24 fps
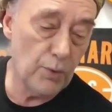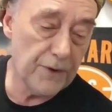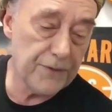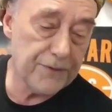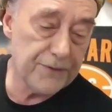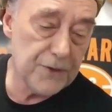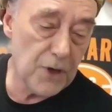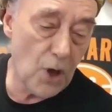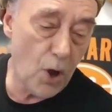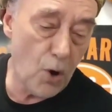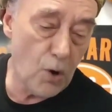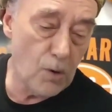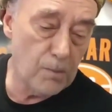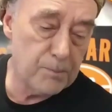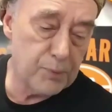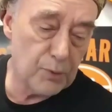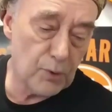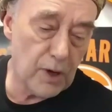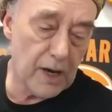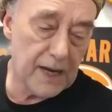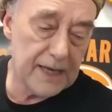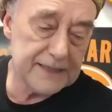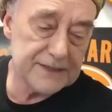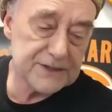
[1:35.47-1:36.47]
with no
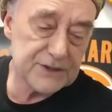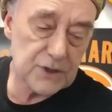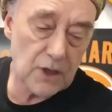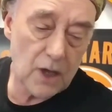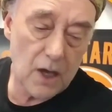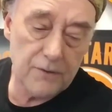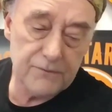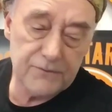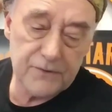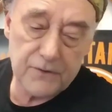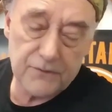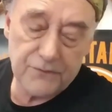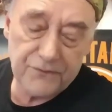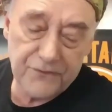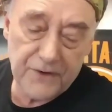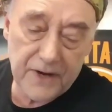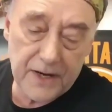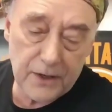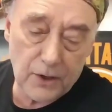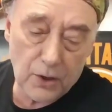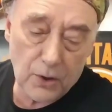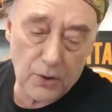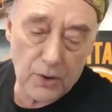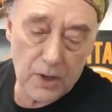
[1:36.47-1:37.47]
brace of your
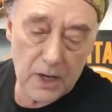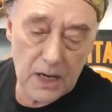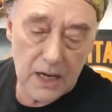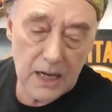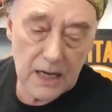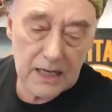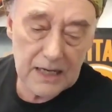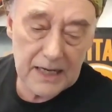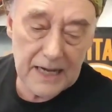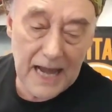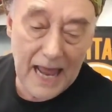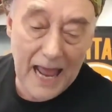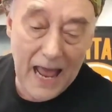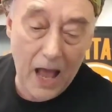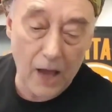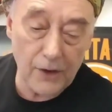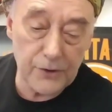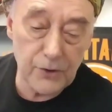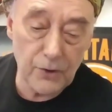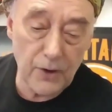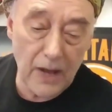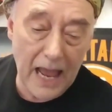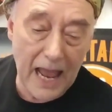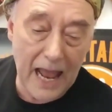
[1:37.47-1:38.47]
finger. Now
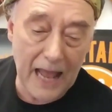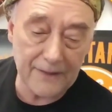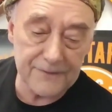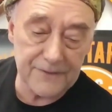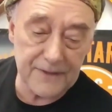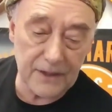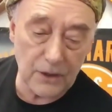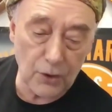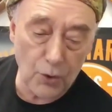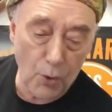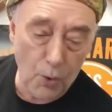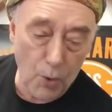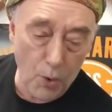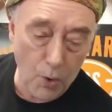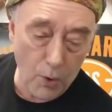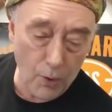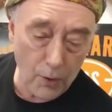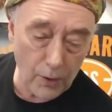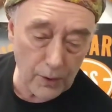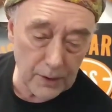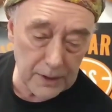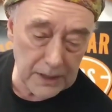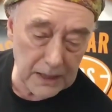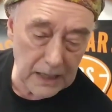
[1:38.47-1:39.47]
you add the
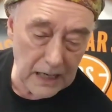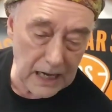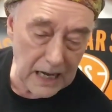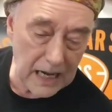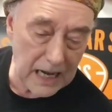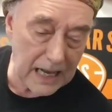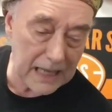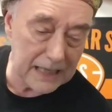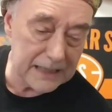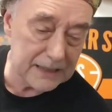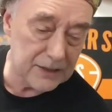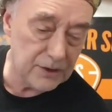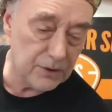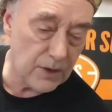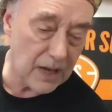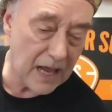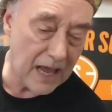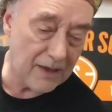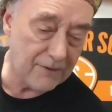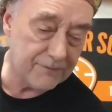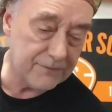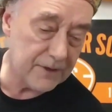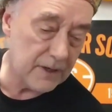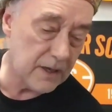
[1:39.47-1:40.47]
chord and you
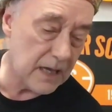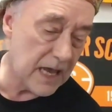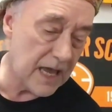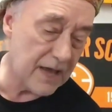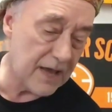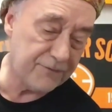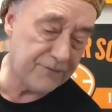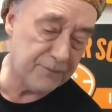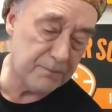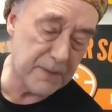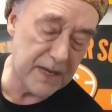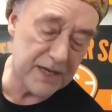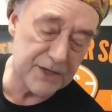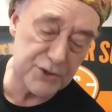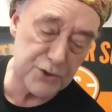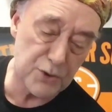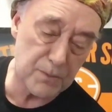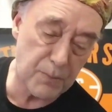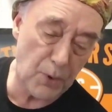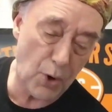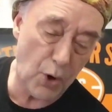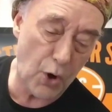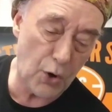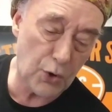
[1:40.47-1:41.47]
have an F
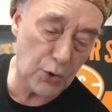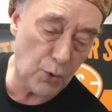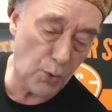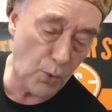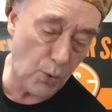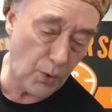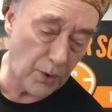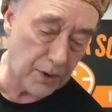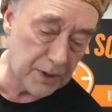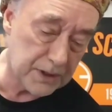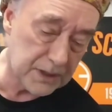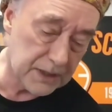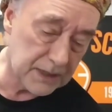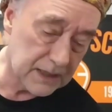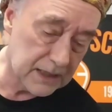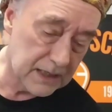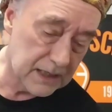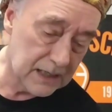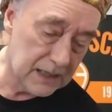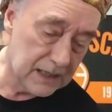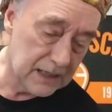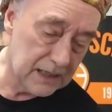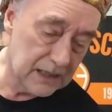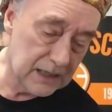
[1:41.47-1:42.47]
major bar chord.
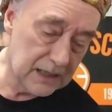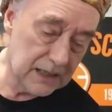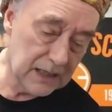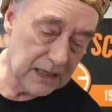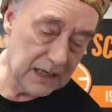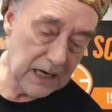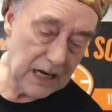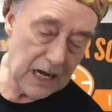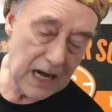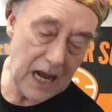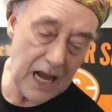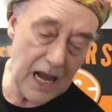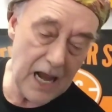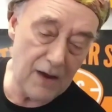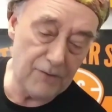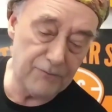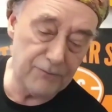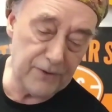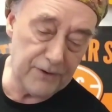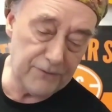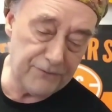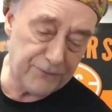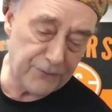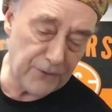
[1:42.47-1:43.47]

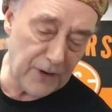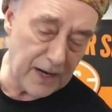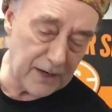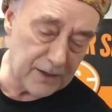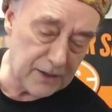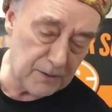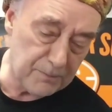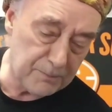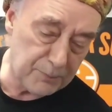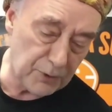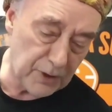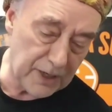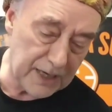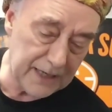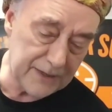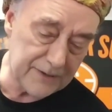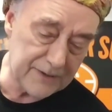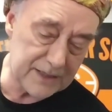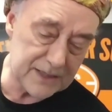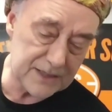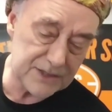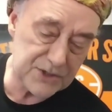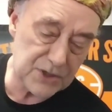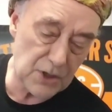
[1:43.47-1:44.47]
Every fret you play
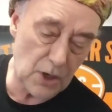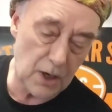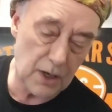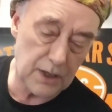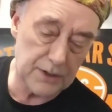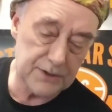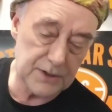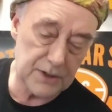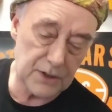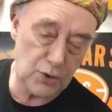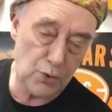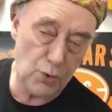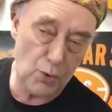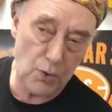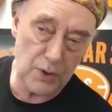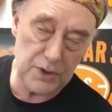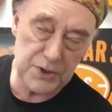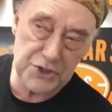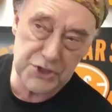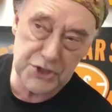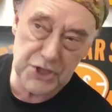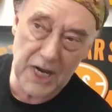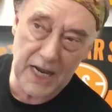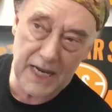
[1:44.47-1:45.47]
this on, the
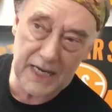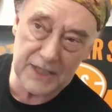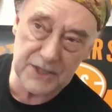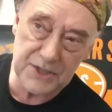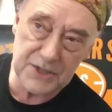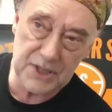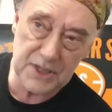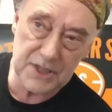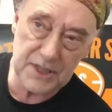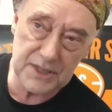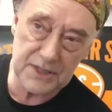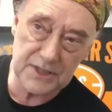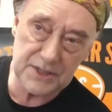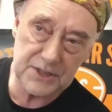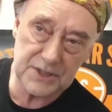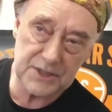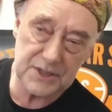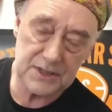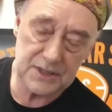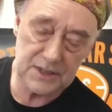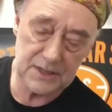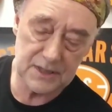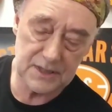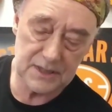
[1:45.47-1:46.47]
chord changes.
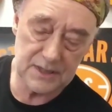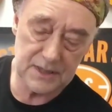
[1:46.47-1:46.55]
